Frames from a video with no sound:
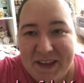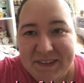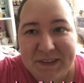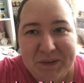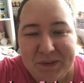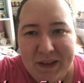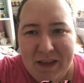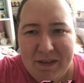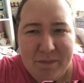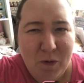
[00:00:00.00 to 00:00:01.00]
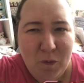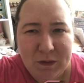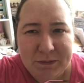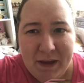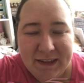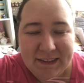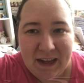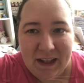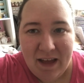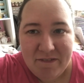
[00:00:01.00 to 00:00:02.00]
It's currently, I think, quarter
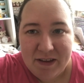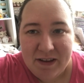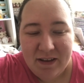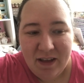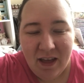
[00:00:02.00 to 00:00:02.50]
past 11.